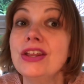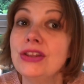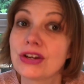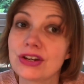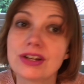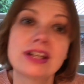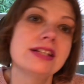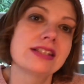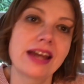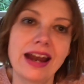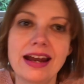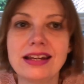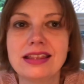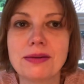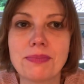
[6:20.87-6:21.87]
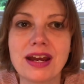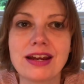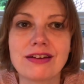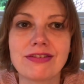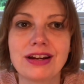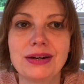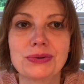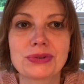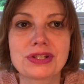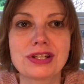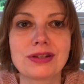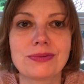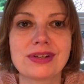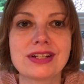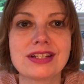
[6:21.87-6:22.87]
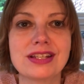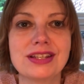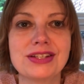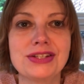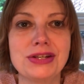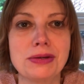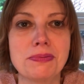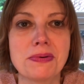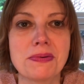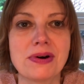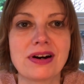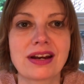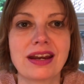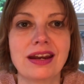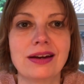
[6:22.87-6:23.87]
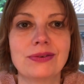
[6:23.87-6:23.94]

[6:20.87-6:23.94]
the cookies they had in the bakery and also the ones in the supermarket,